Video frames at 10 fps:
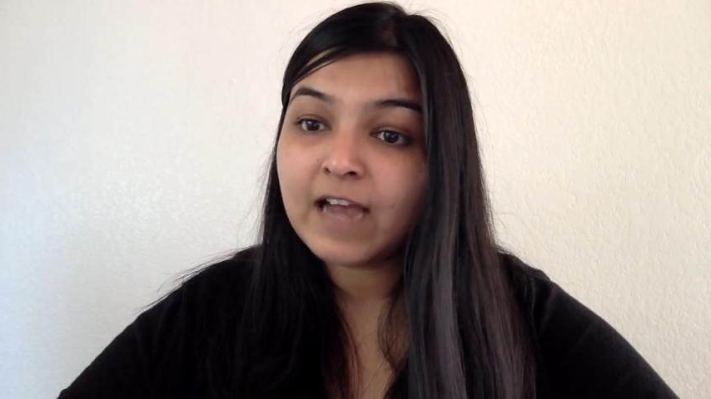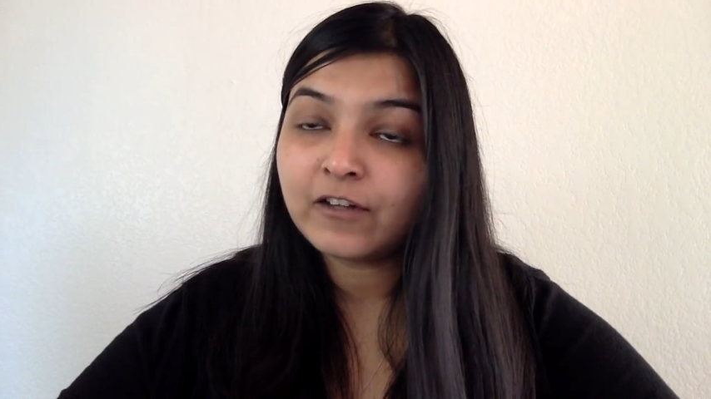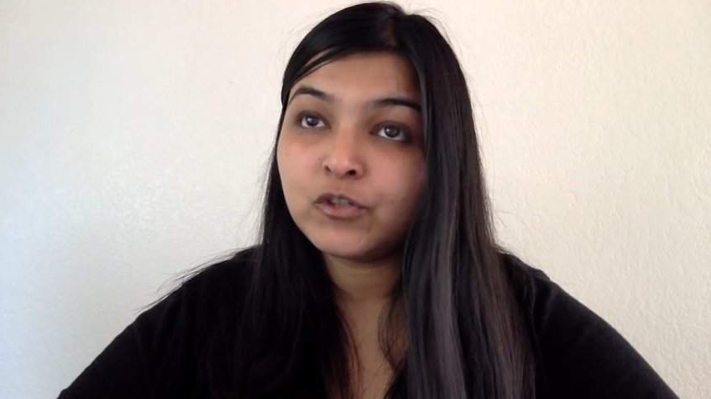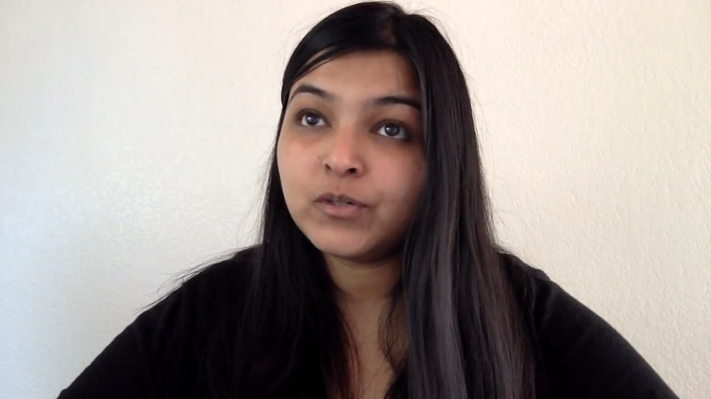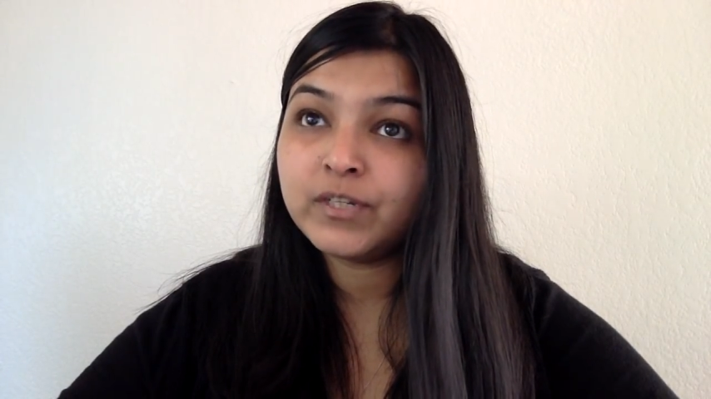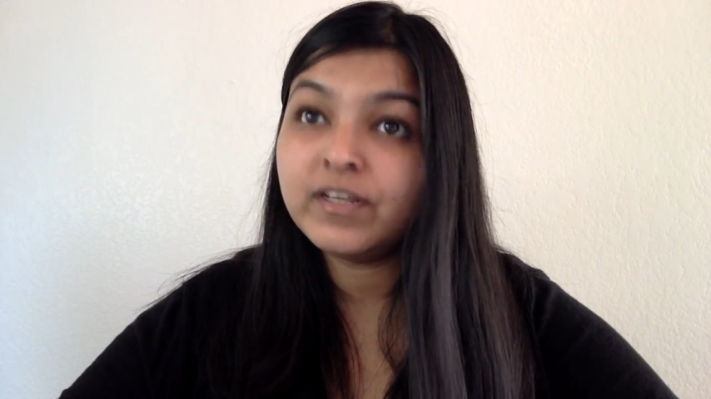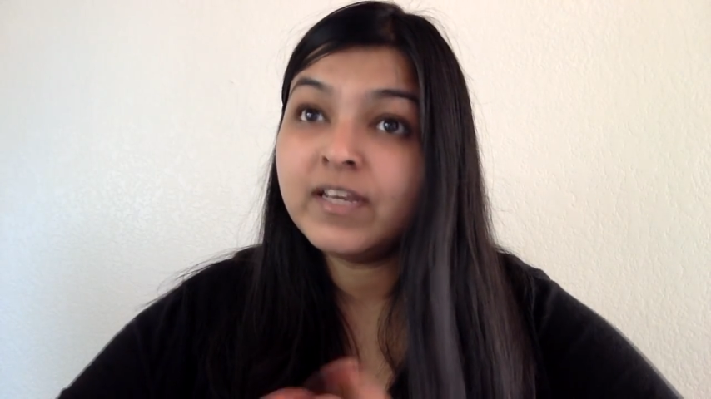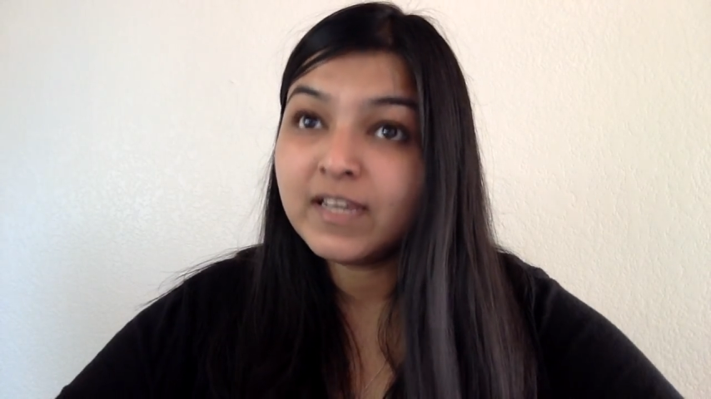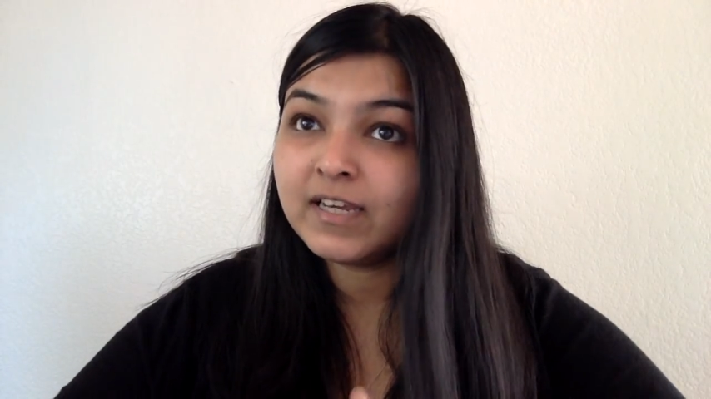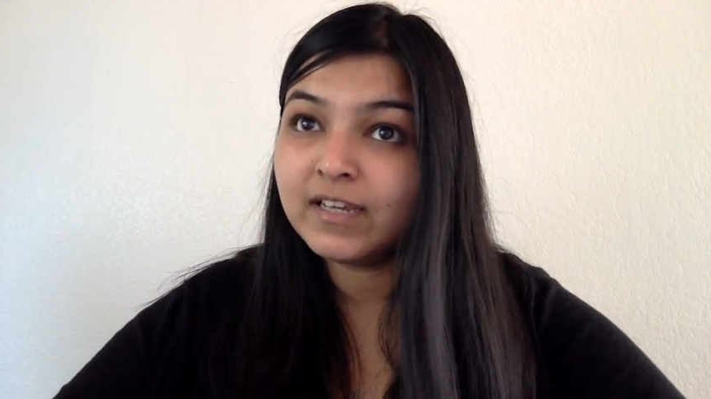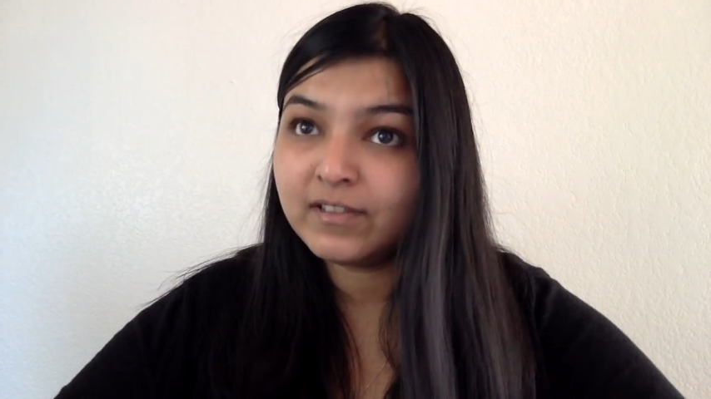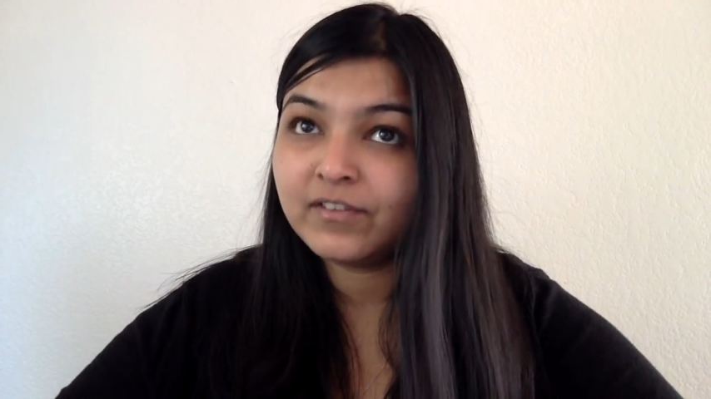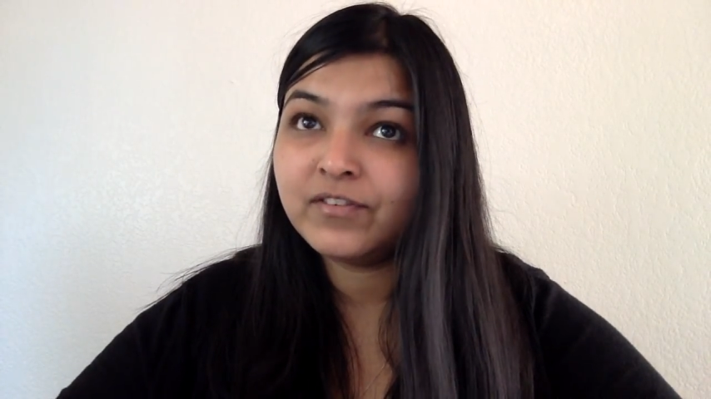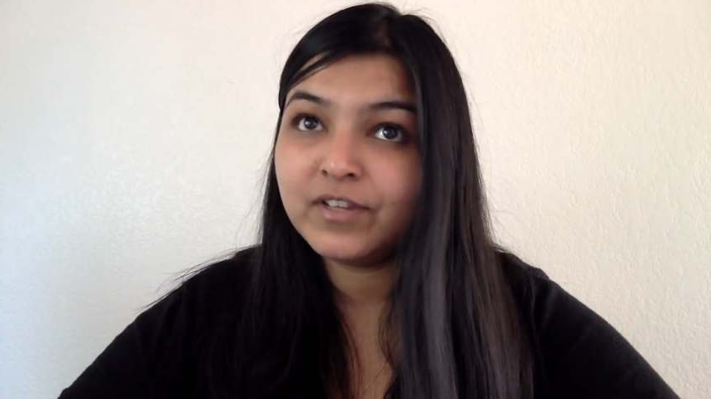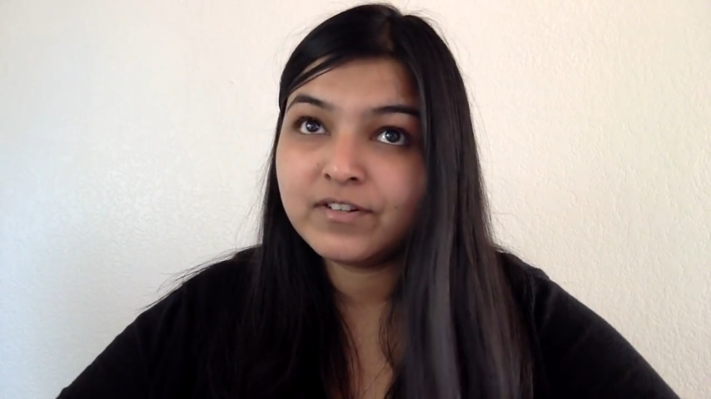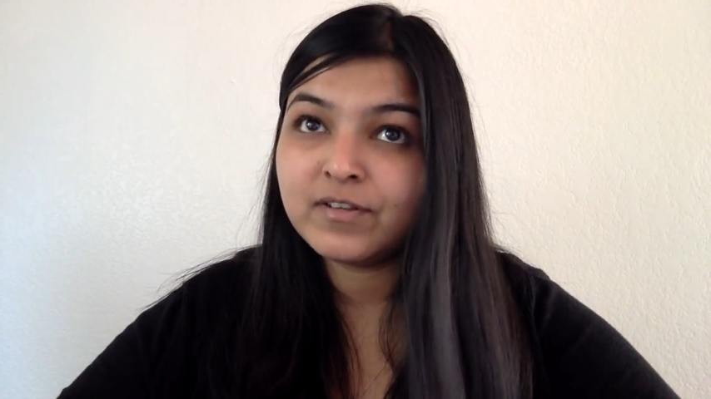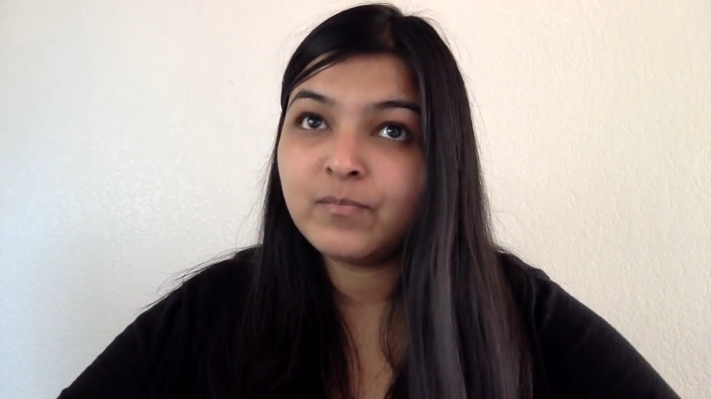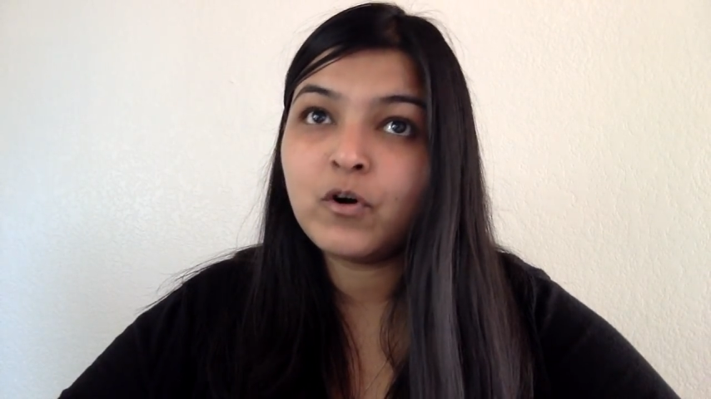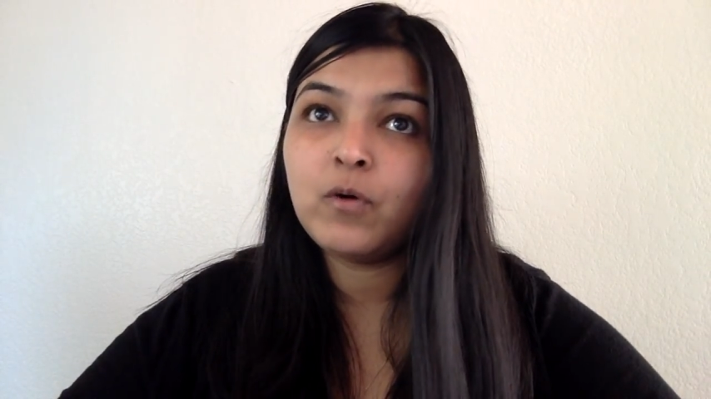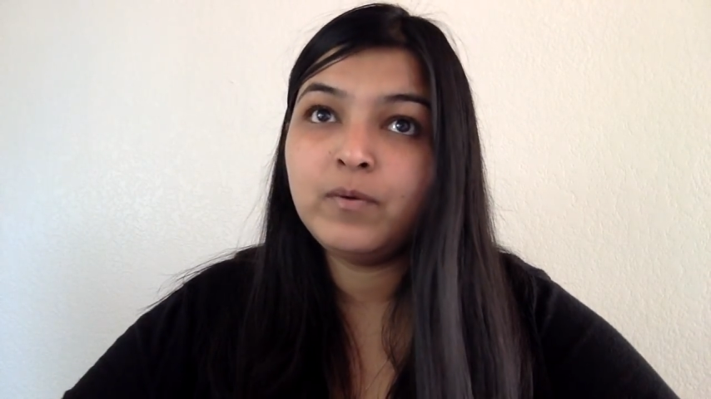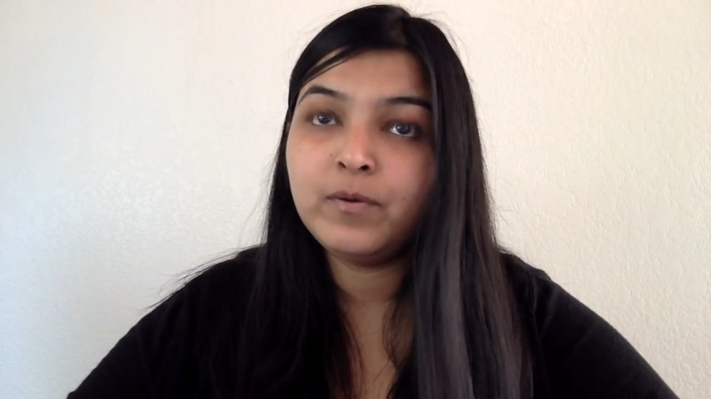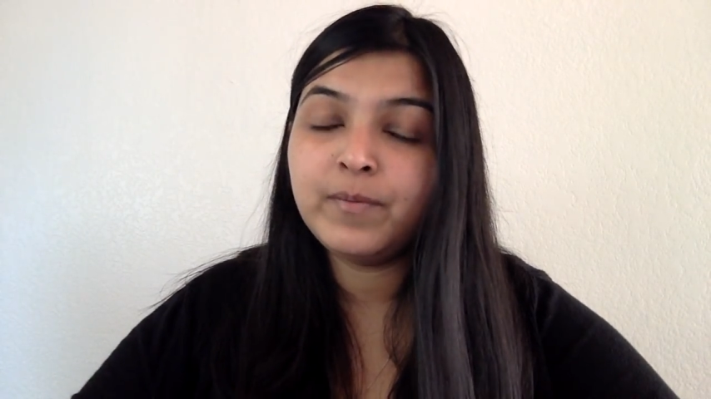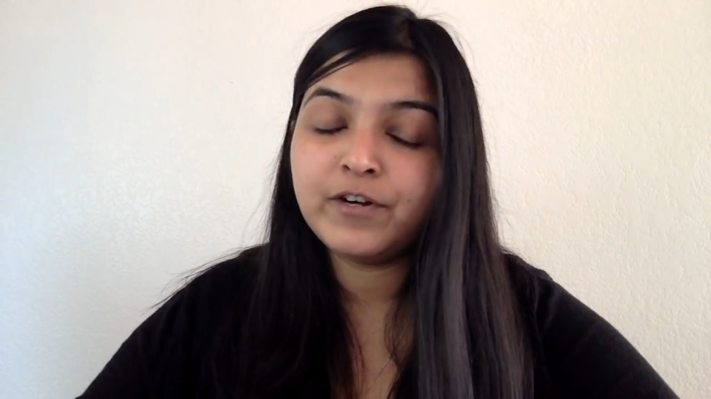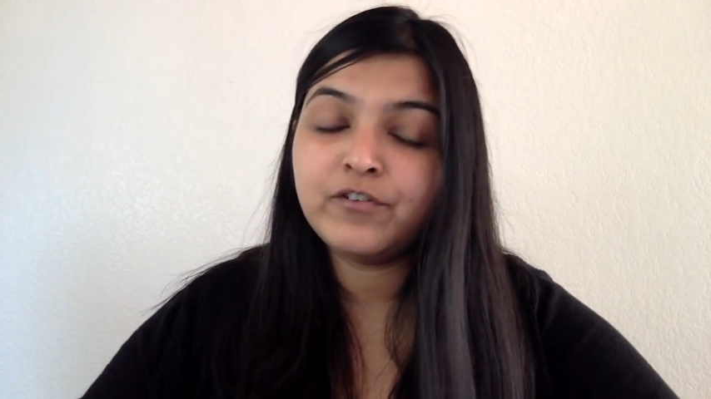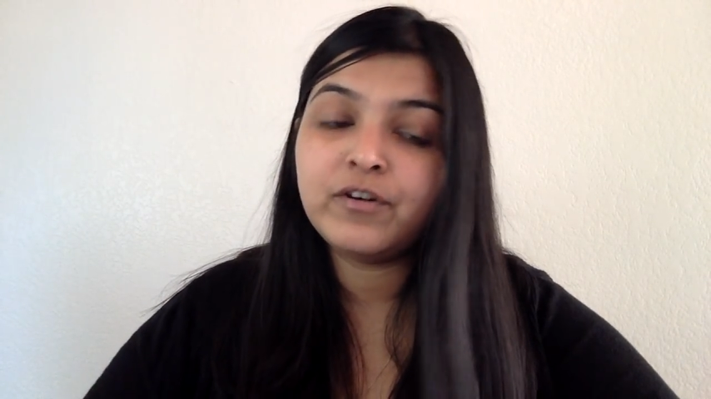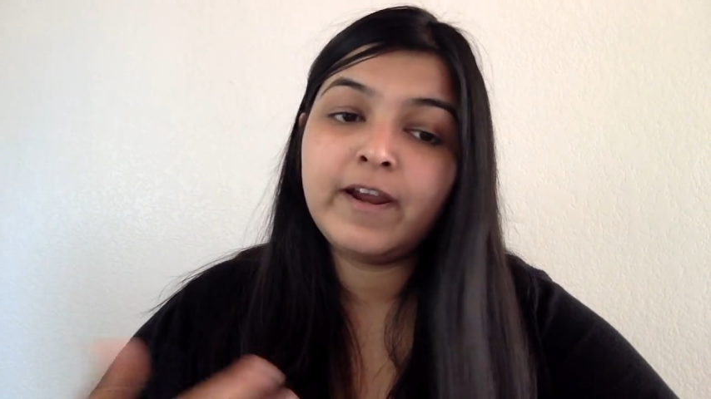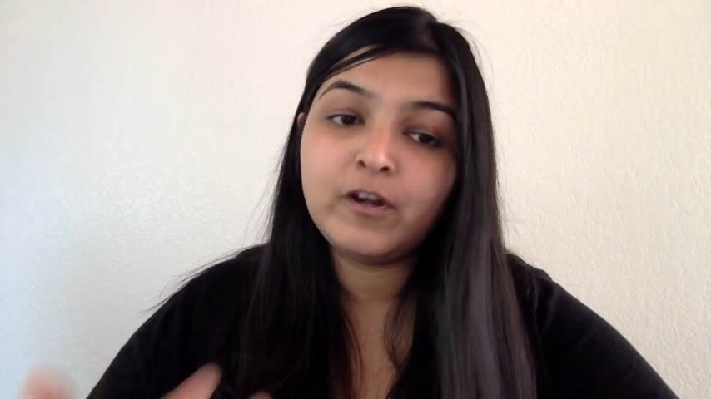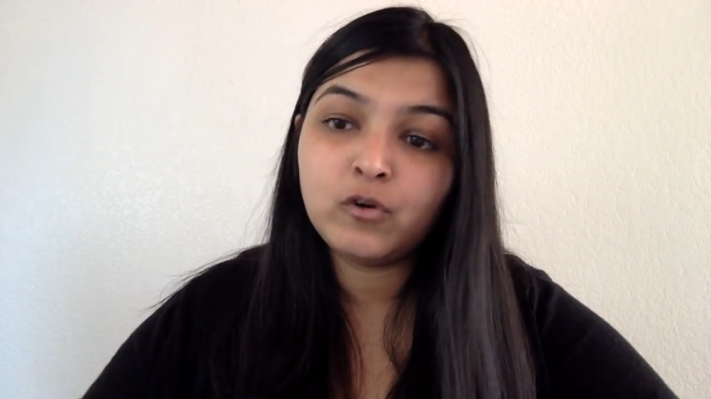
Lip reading: actually thinking that there's a problem and trying